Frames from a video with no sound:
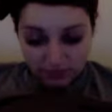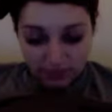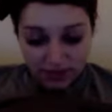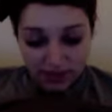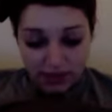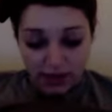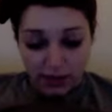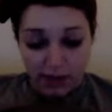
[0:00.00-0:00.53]
A
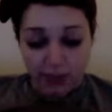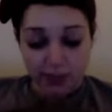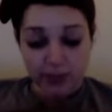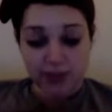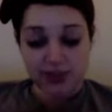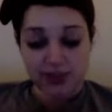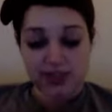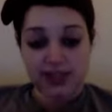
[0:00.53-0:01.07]
couple
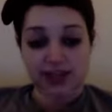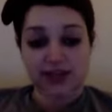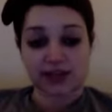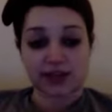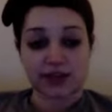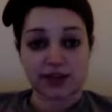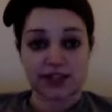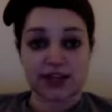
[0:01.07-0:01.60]
people said that there
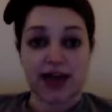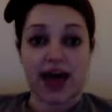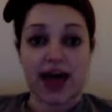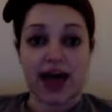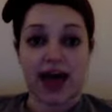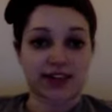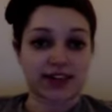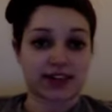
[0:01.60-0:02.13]
was an
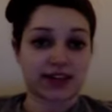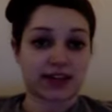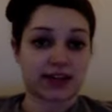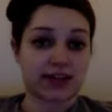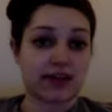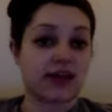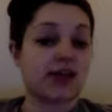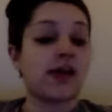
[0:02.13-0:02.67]
accident,
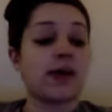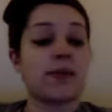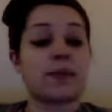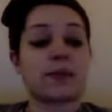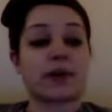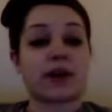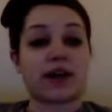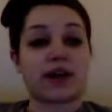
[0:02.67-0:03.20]

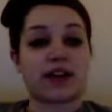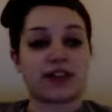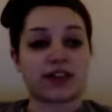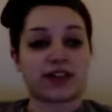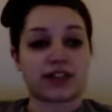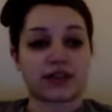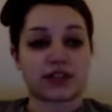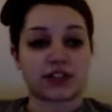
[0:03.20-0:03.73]
but I think
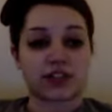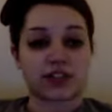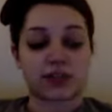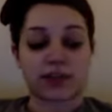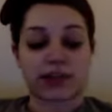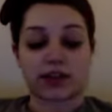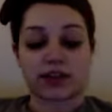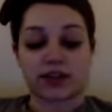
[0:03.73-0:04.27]
that was just
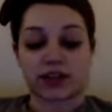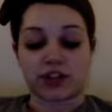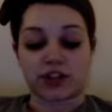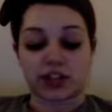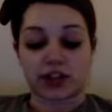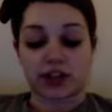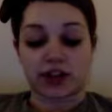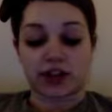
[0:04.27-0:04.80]

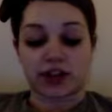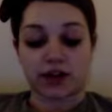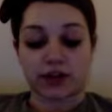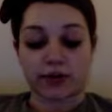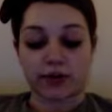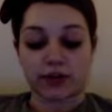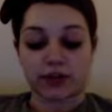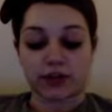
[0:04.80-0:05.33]
speculation. I don't know if it
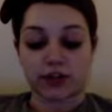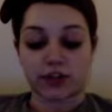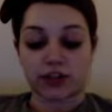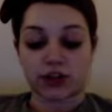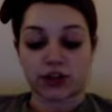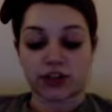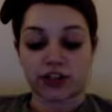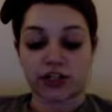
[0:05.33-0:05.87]
was
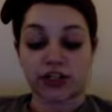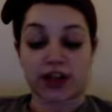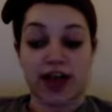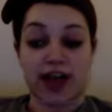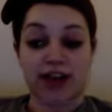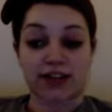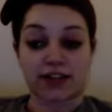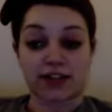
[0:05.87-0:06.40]
construction,
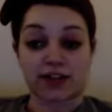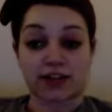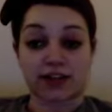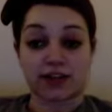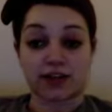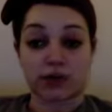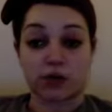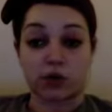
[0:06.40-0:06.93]
accident,
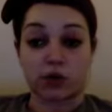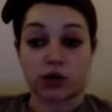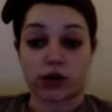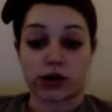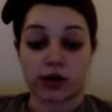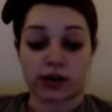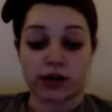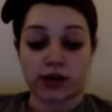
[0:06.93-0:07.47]

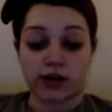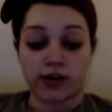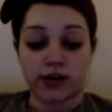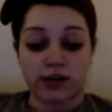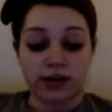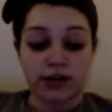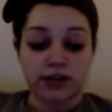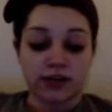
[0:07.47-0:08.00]
or
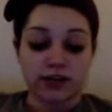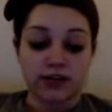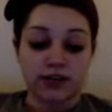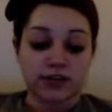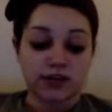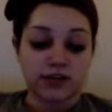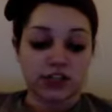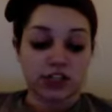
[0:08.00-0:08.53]

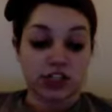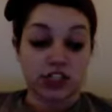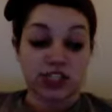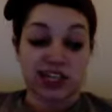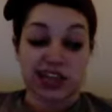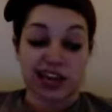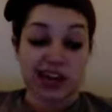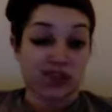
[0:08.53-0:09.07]
just
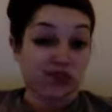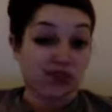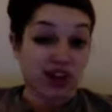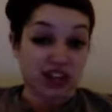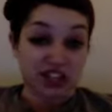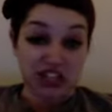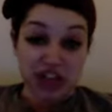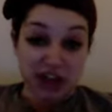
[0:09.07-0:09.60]
like
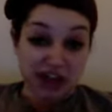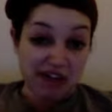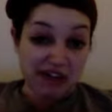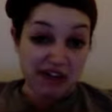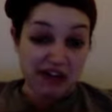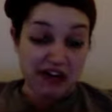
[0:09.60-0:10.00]
rush hour.